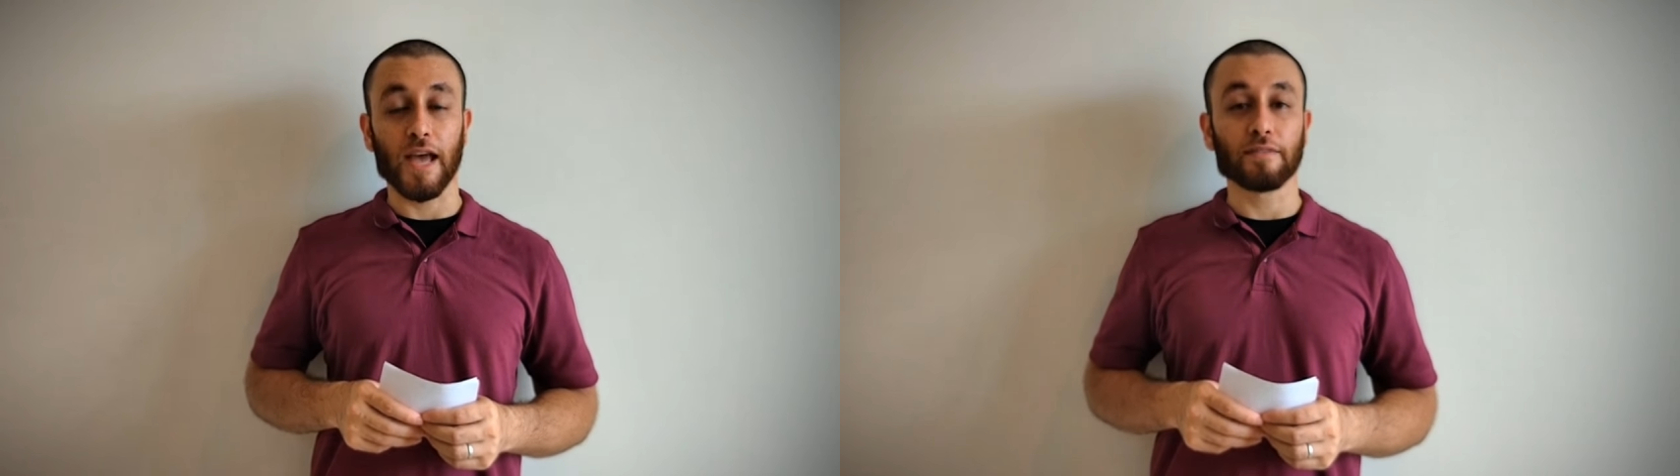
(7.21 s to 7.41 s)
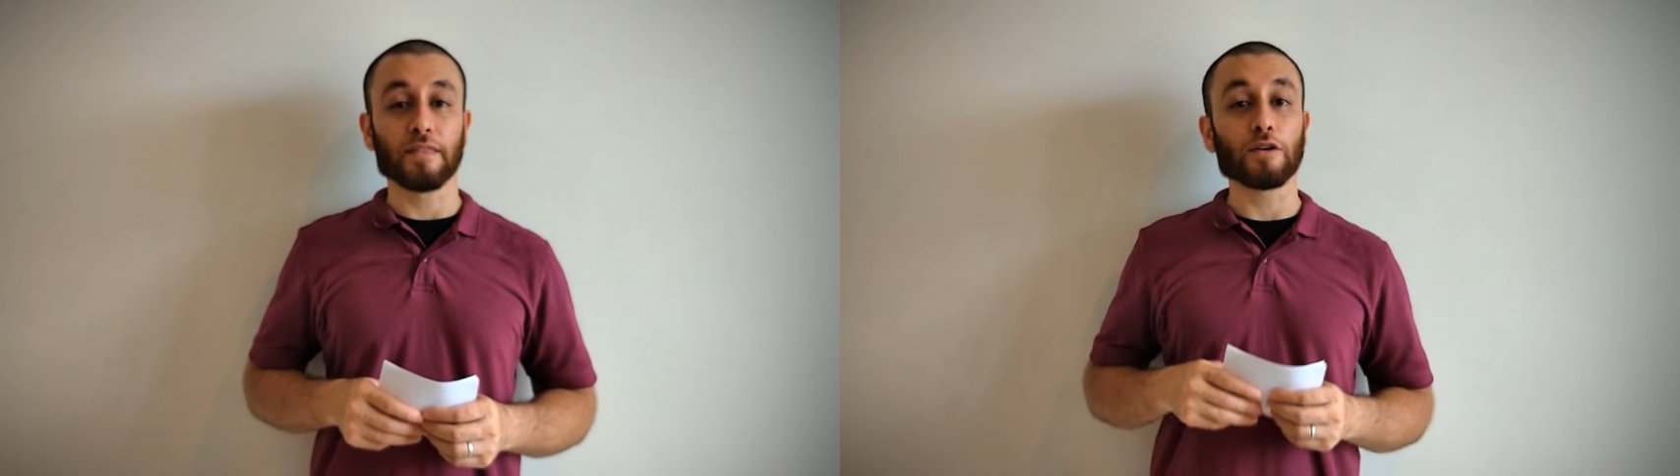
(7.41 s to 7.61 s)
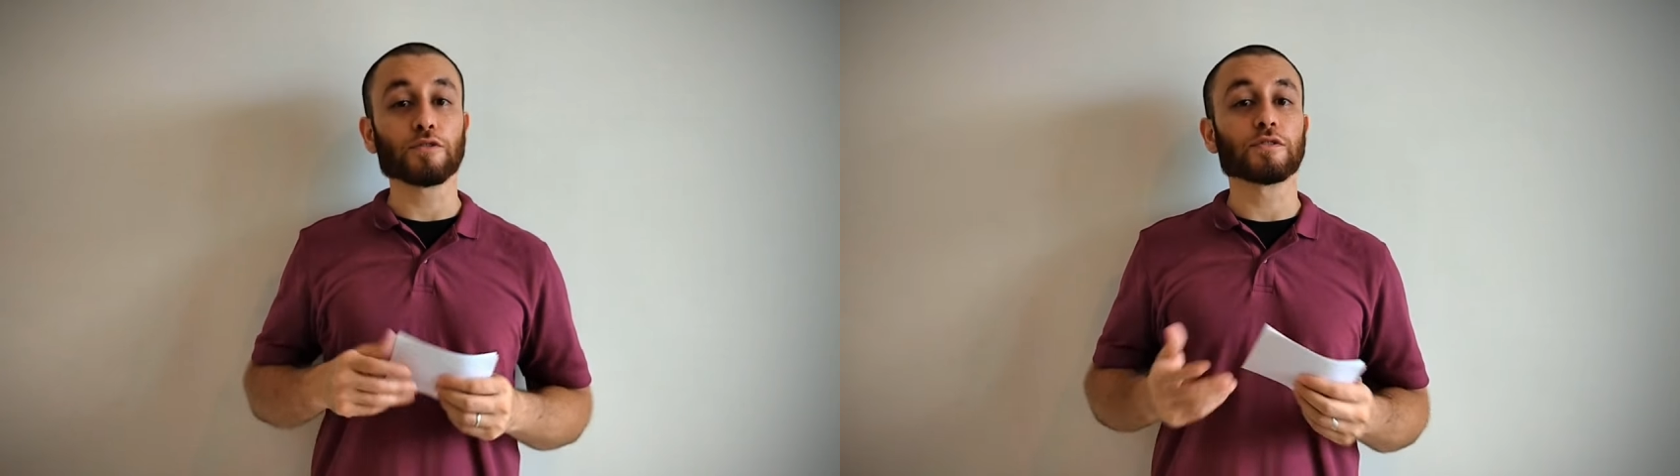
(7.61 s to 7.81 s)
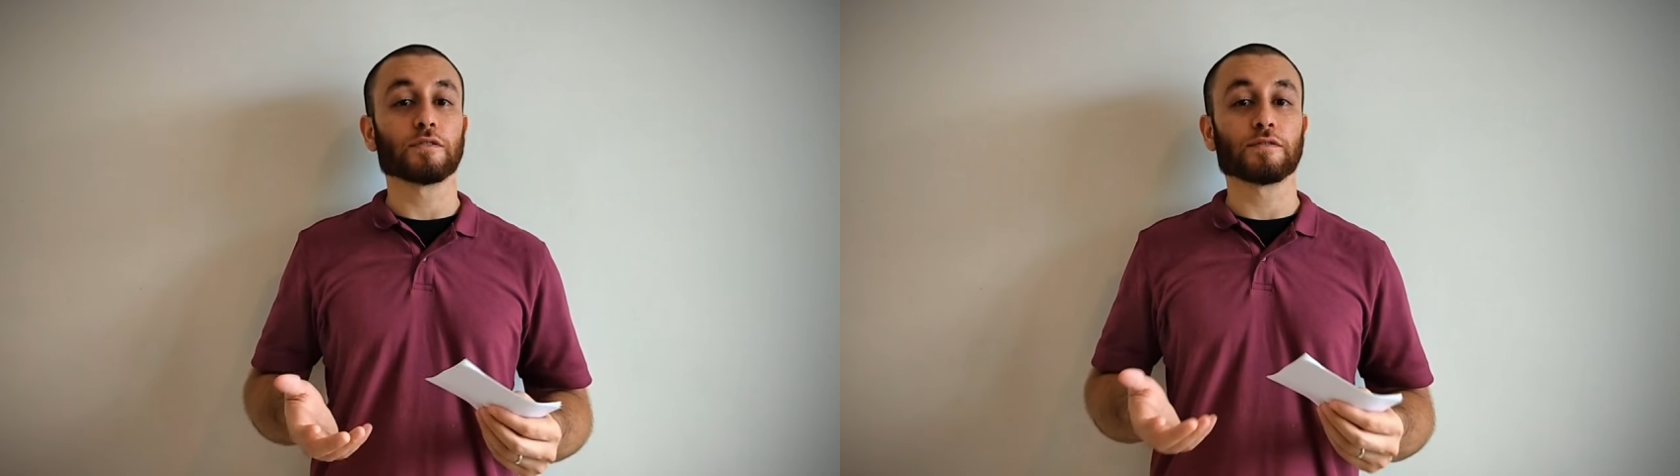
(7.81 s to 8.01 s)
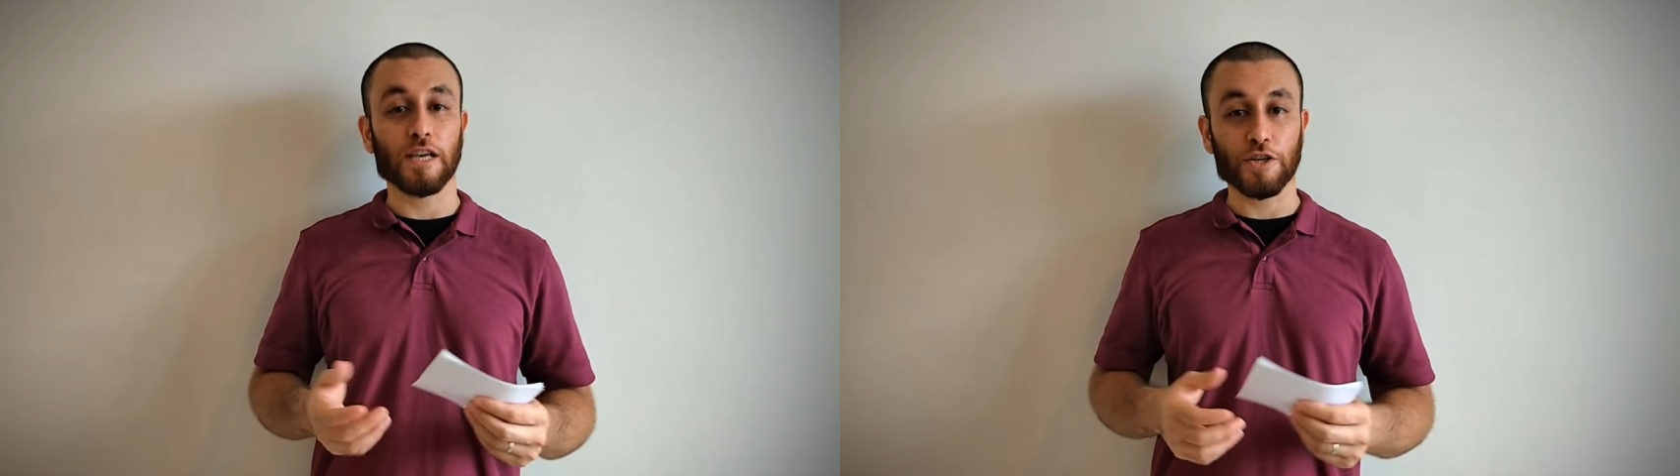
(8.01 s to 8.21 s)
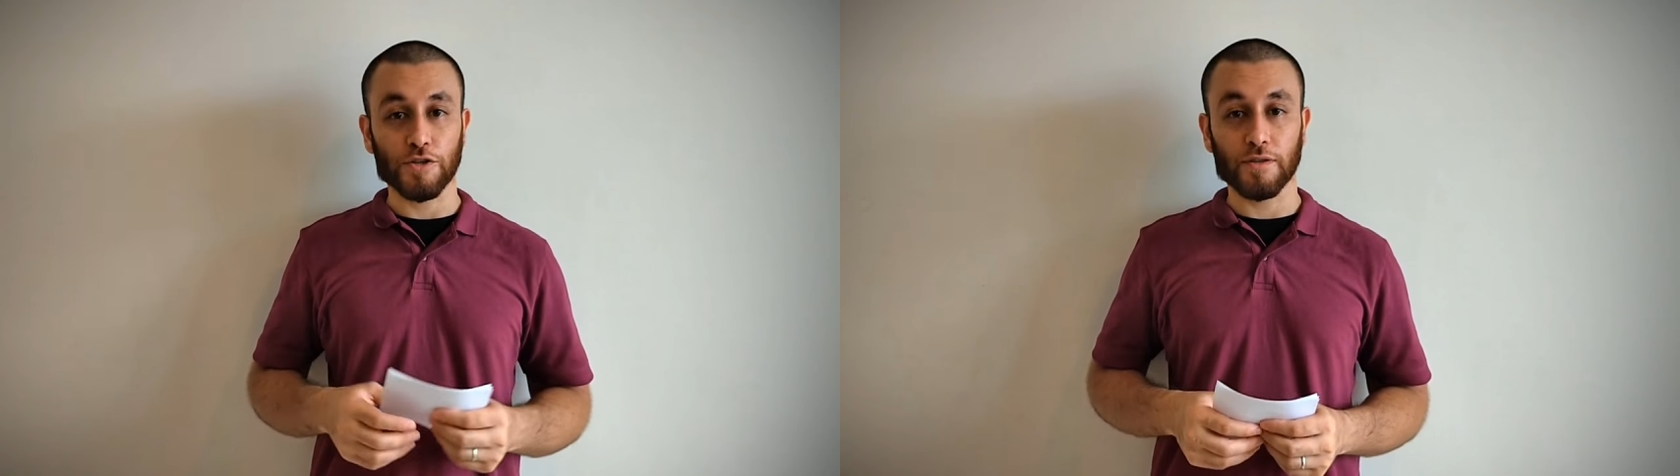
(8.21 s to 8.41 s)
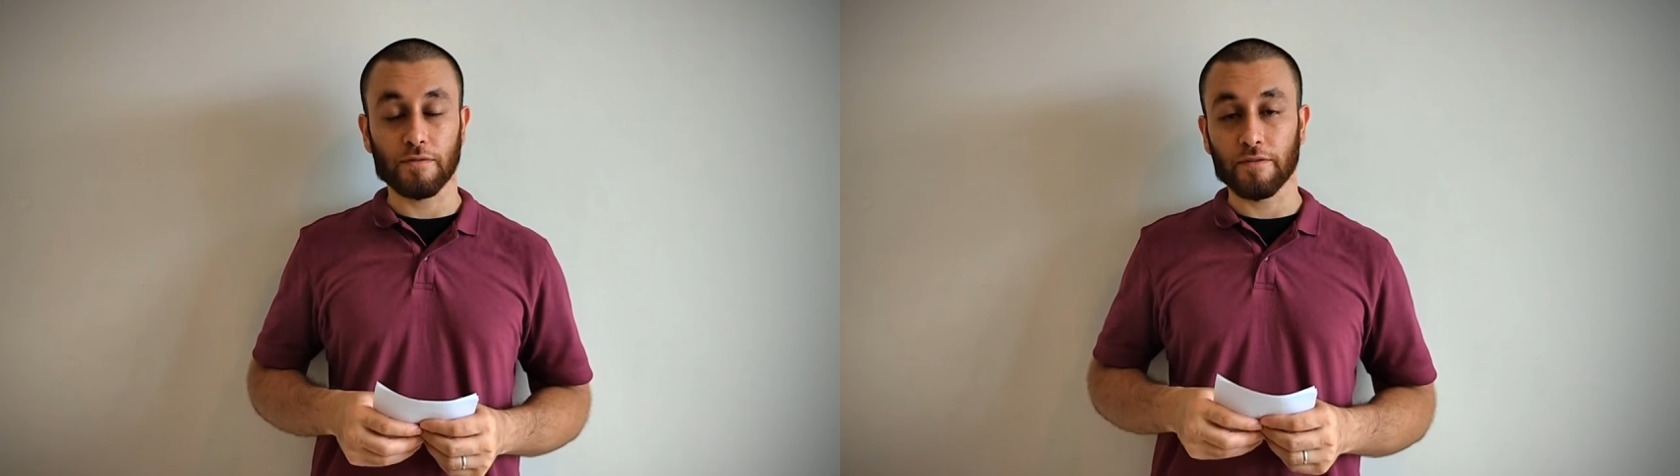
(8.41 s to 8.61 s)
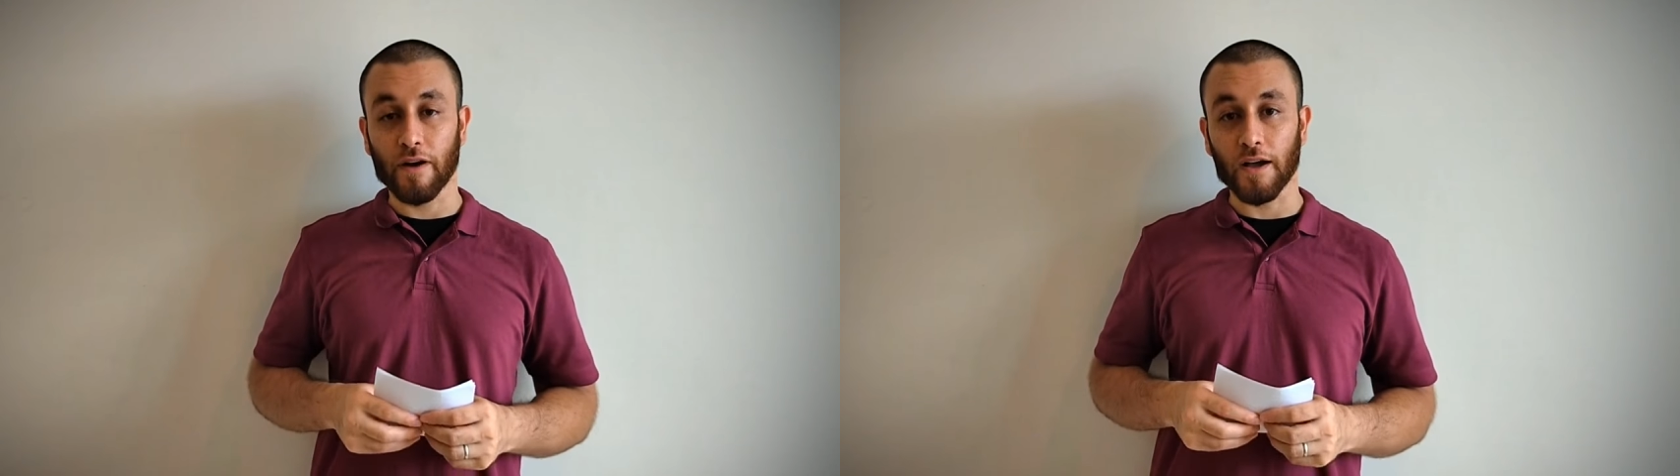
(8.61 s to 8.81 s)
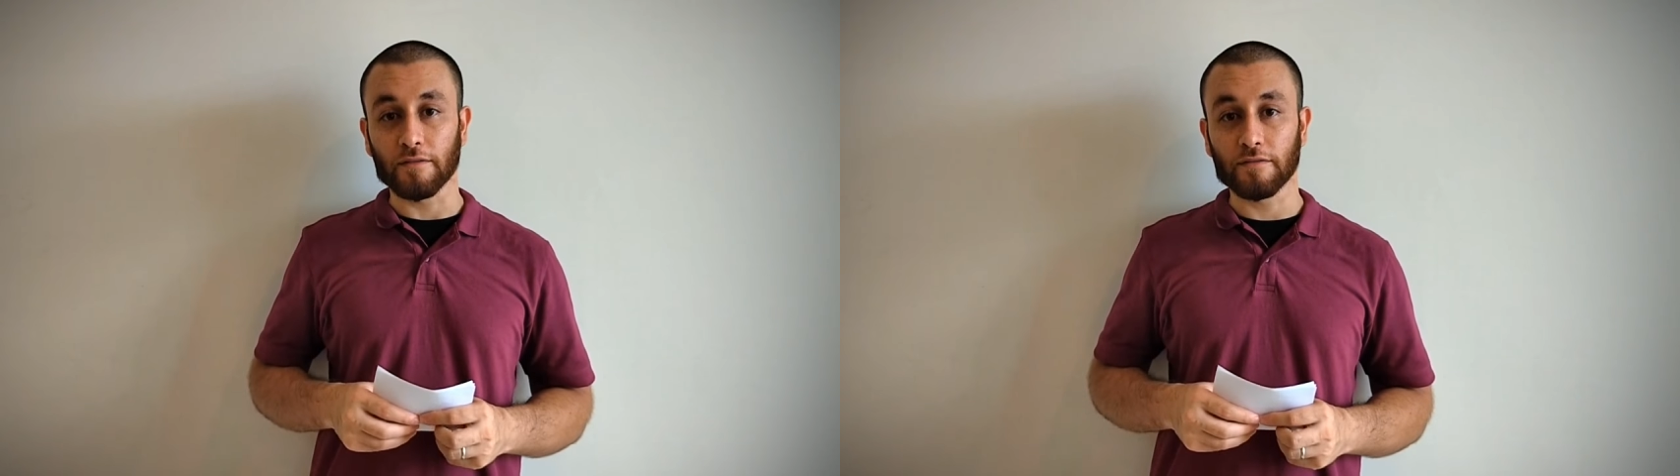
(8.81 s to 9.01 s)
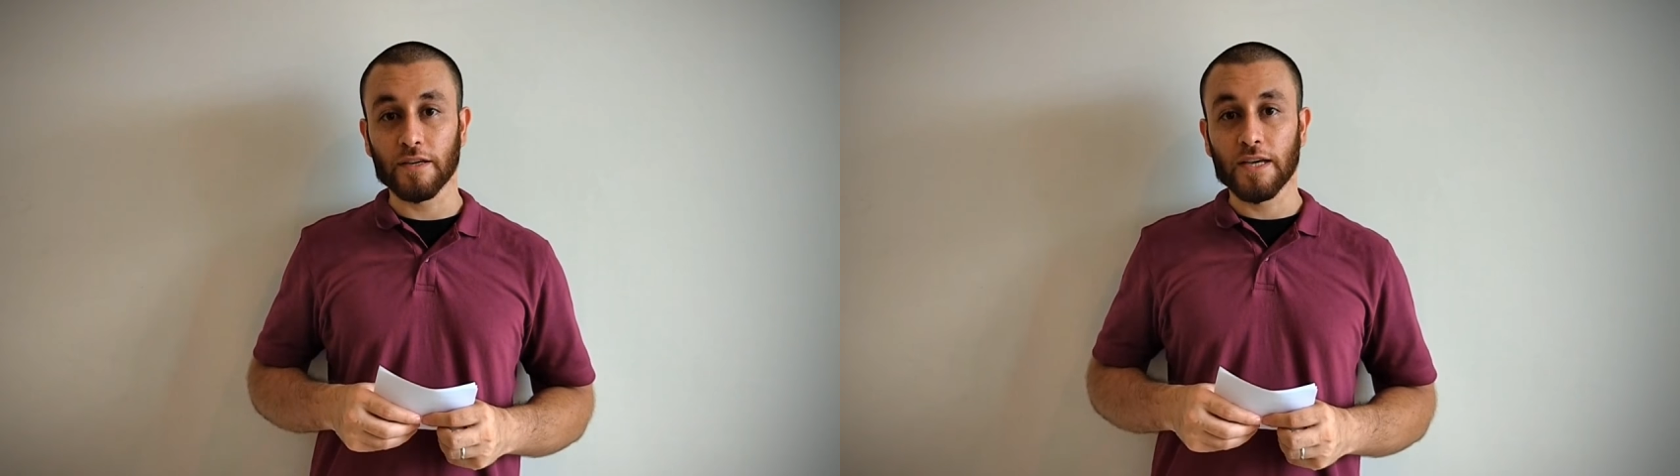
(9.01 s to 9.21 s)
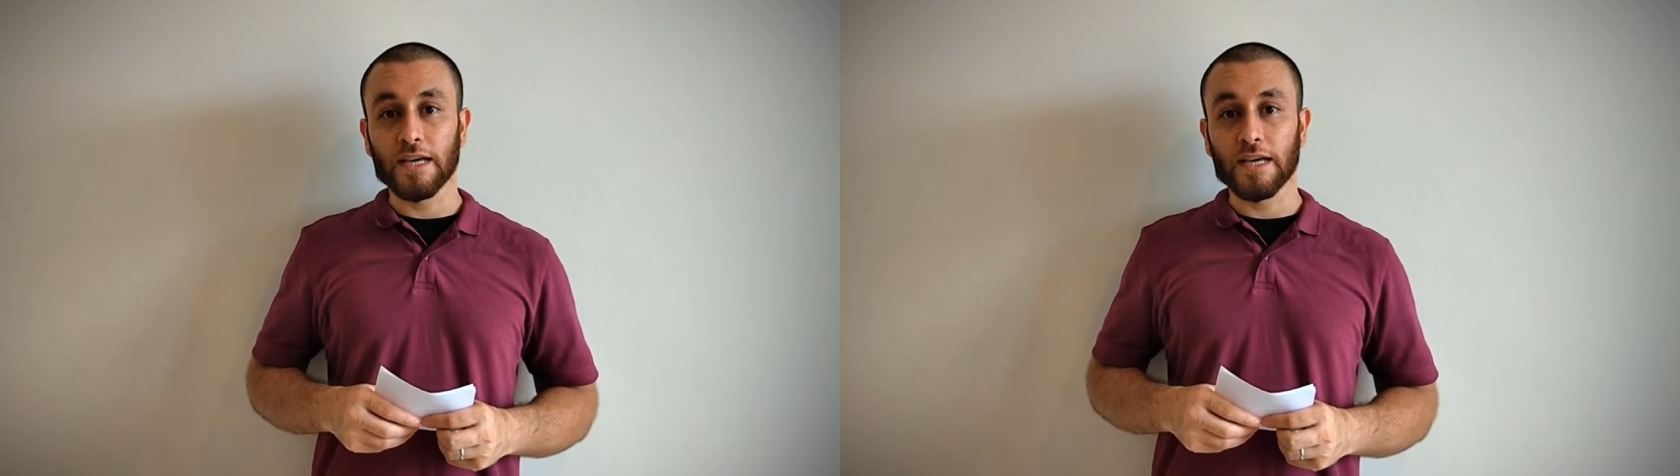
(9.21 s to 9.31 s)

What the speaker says: and thousands of sessions of Evive